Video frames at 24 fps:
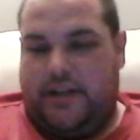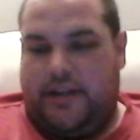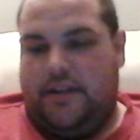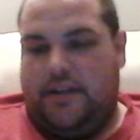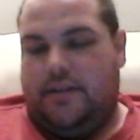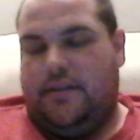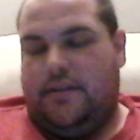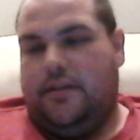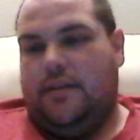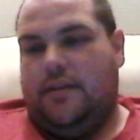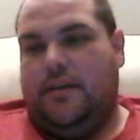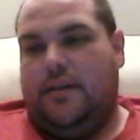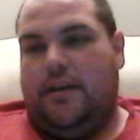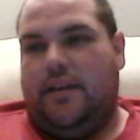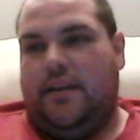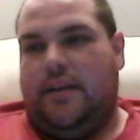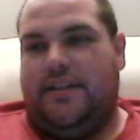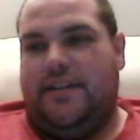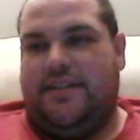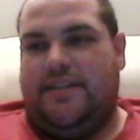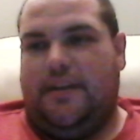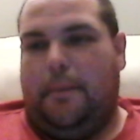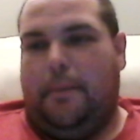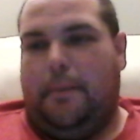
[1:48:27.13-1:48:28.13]
Alright.
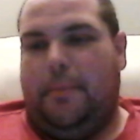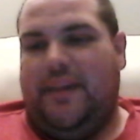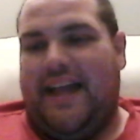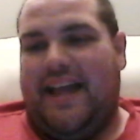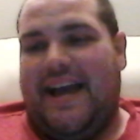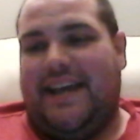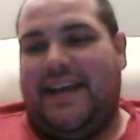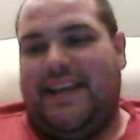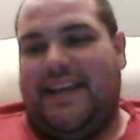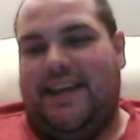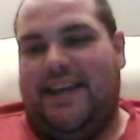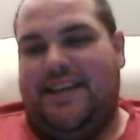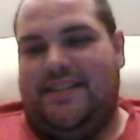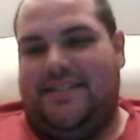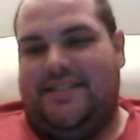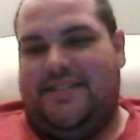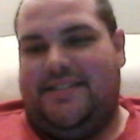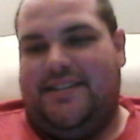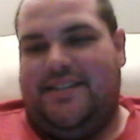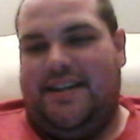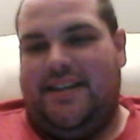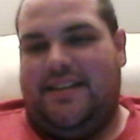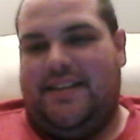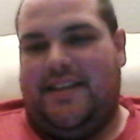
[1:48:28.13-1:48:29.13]
This is a black
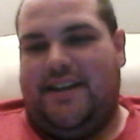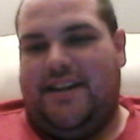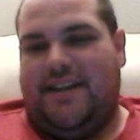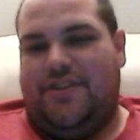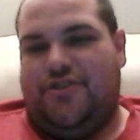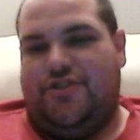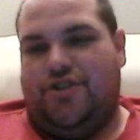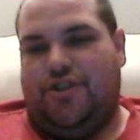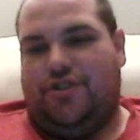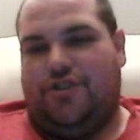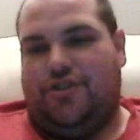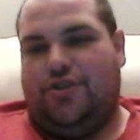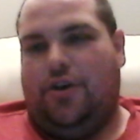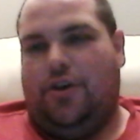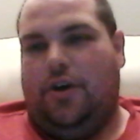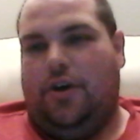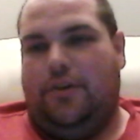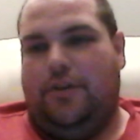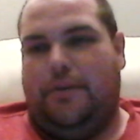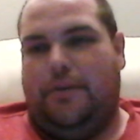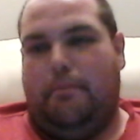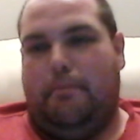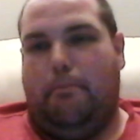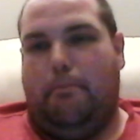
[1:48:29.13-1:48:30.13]
instant that is just
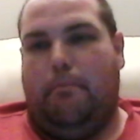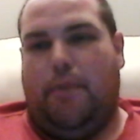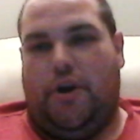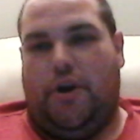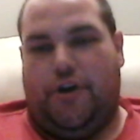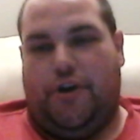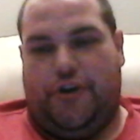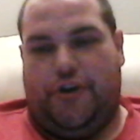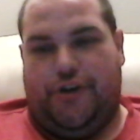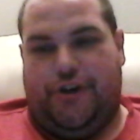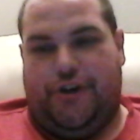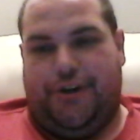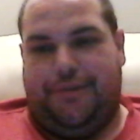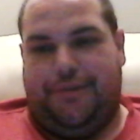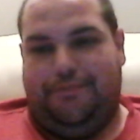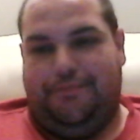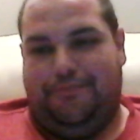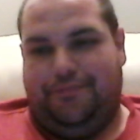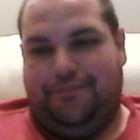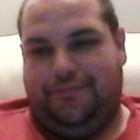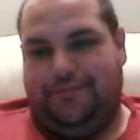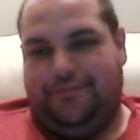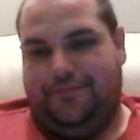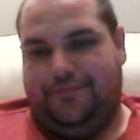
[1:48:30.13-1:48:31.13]
called Murder.